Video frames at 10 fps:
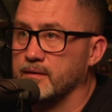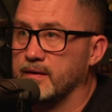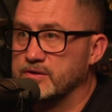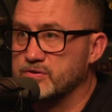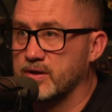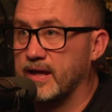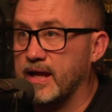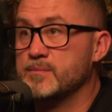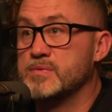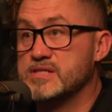o'clock. That's right.
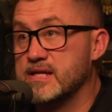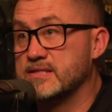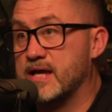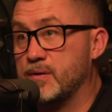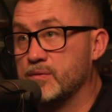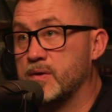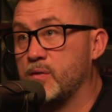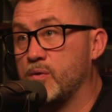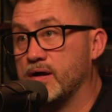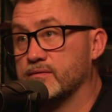And miss that time with my
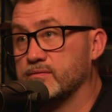wife.